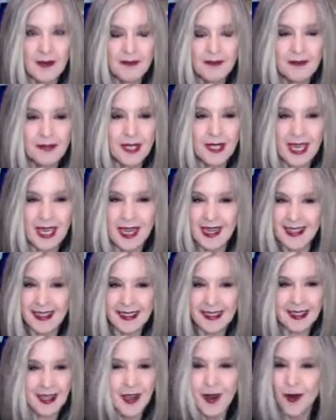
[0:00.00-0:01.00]
because
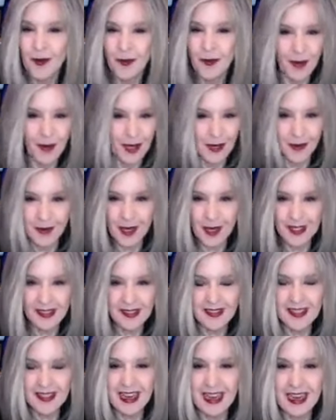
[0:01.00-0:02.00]
what a waste
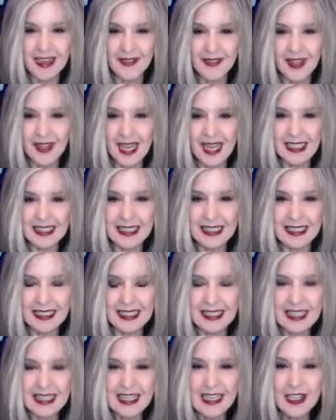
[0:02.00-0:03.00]
of time that
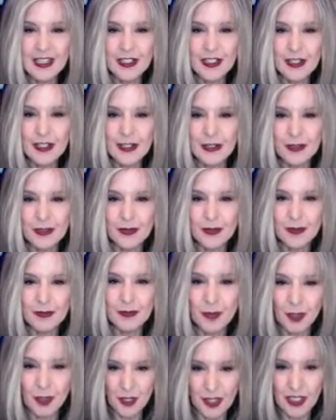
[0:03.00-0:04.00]
is to
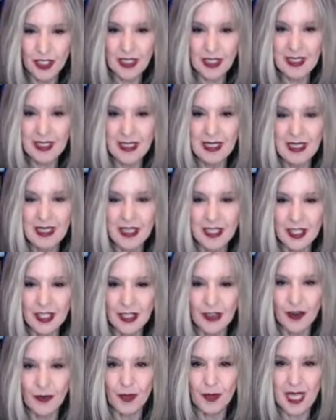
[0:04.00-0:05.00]
purchase this
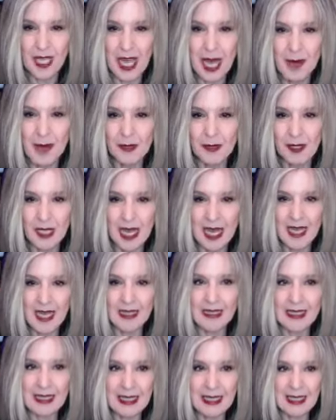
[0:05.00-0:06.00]
year. We can't plan
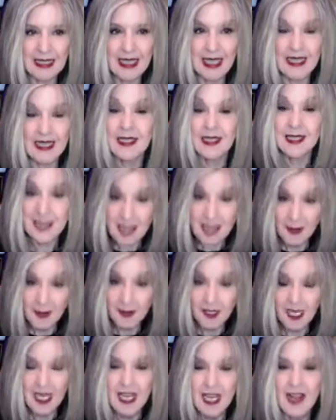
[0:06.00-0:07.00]
anything except
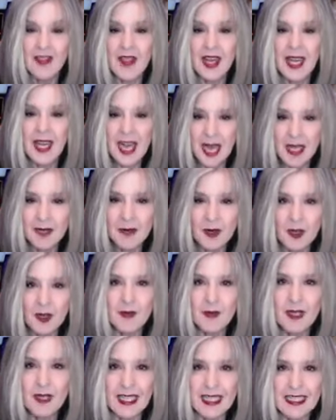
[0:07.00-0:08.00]
that Hannah Mary
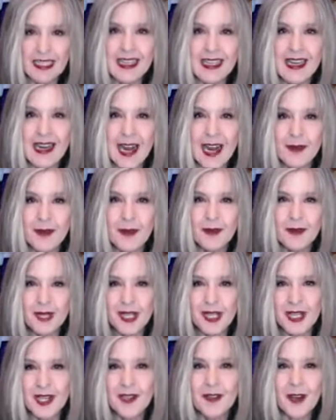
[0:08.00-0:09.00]
McKinnon and I will be
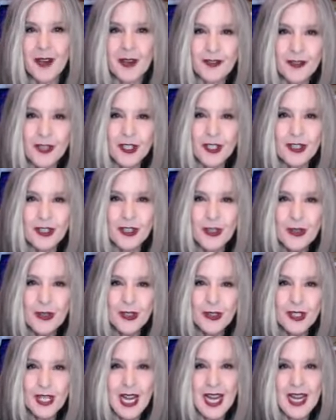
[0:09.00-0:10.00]
here every
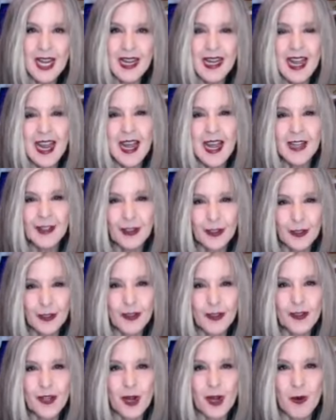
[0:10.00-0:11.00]
Tuesday and
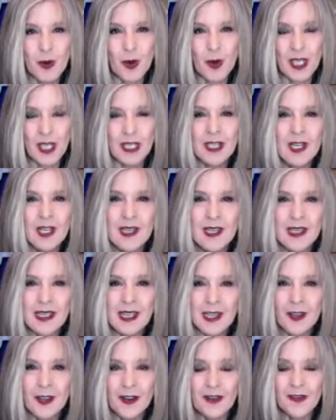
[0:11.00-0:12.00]
Thursday morning
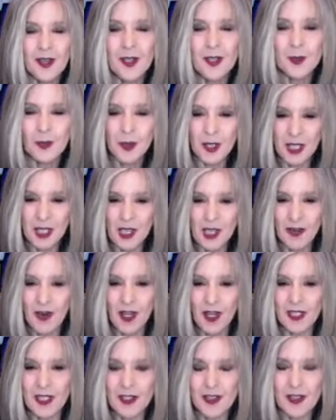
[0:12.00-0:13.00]
here on Facebook, here on
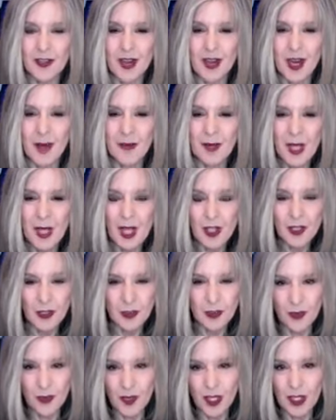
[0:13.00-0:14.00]
Instagram, to
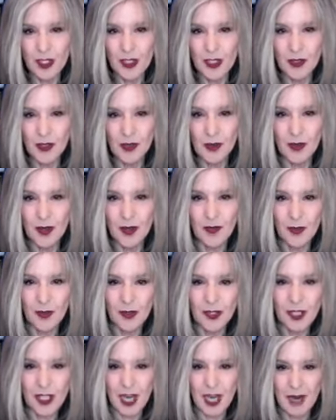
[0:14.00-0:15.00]
read you the
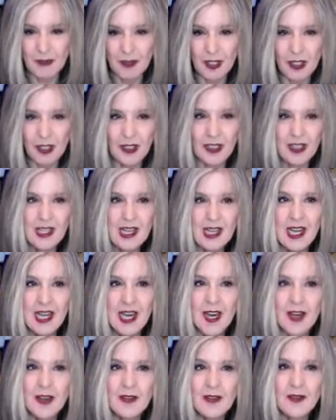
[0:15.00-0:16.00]
first chapter
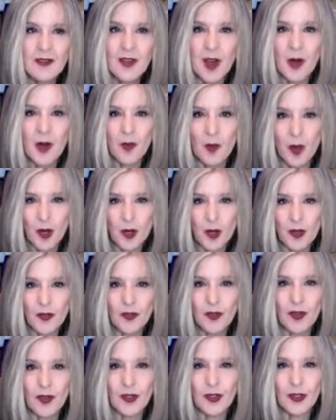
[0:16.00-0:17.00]
of a
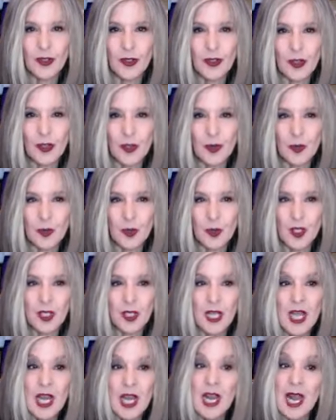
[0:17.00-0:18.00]
wonderful new book.
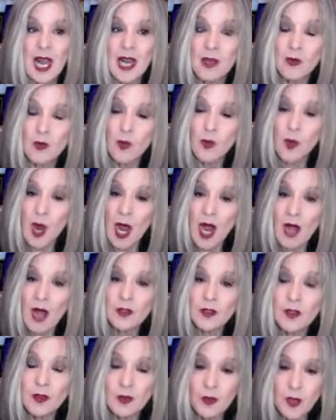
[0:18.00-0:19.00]
And wow,
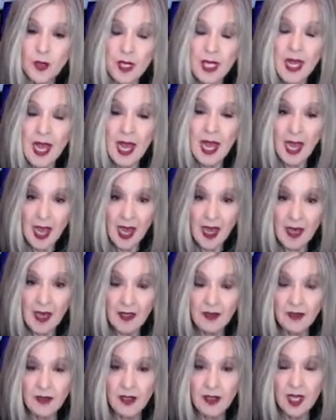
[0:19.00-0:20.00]
do we
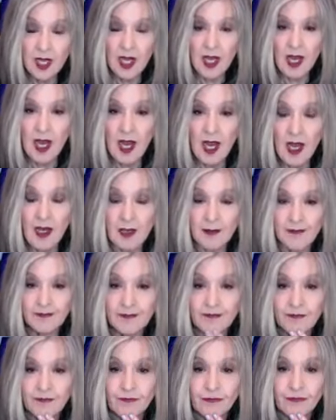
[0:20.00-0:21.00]
have
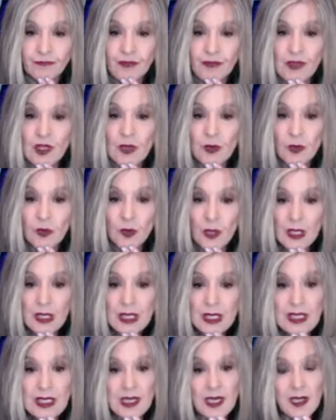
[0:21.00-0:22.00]

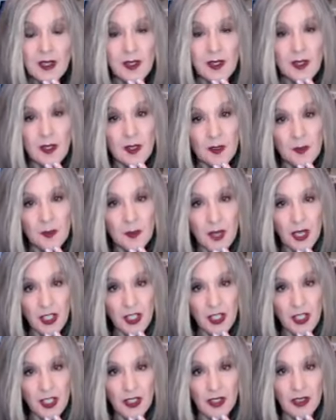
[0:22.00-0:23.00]
really a
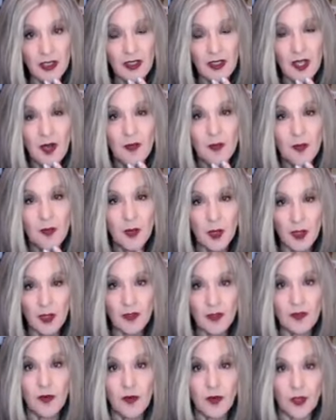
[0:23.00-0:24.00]
special book
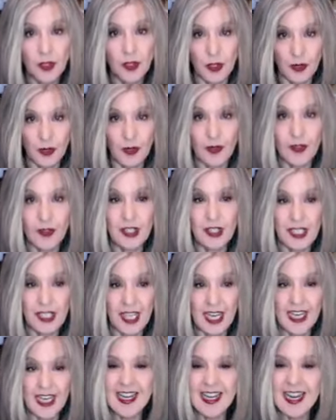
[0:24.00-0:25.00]
for you
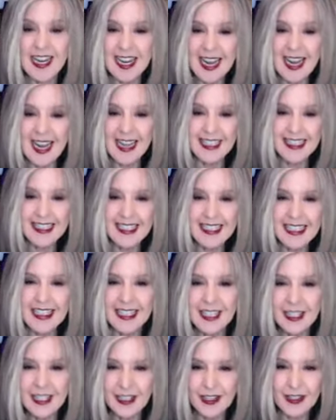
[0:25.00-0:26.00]
today. Hey, Hannah,
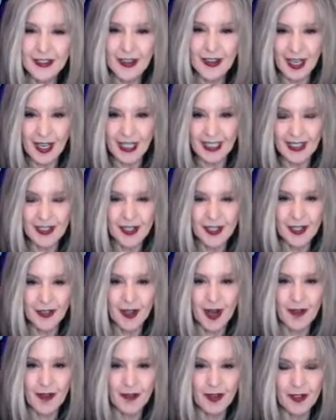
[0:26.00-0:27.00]
seeing you on
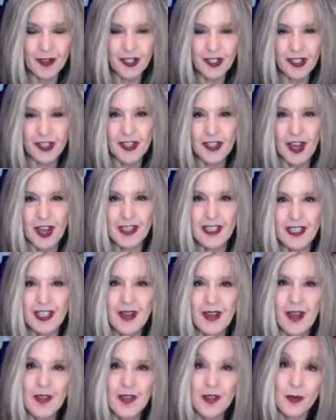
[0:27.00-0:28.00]
Instagram. We were just talking
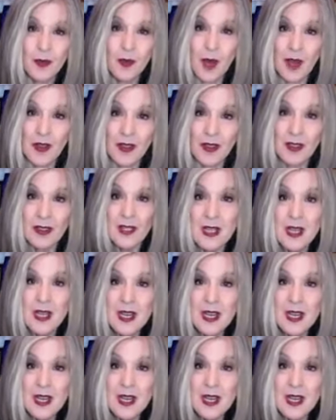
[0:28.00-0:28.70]
about the weather